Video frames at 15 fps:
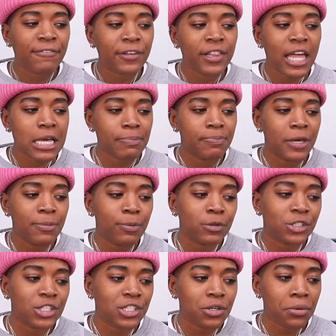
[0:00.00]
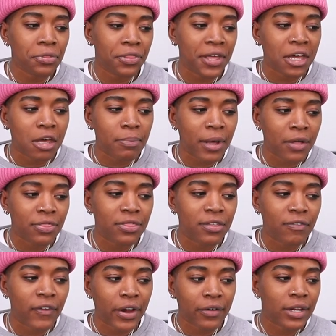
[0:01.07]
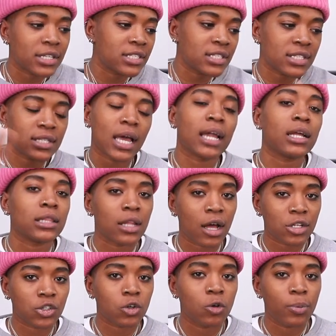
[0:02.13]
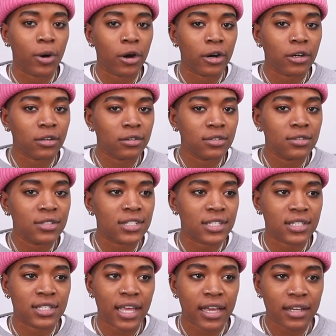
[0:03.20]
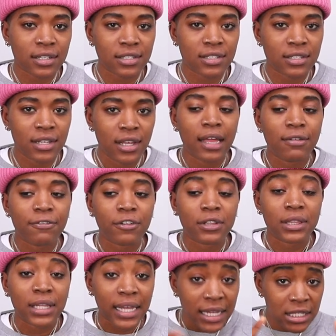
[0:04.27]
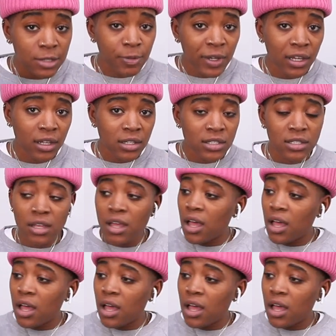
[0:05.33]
feel like people just don't think about the very psychological part to sex. And for lesbians,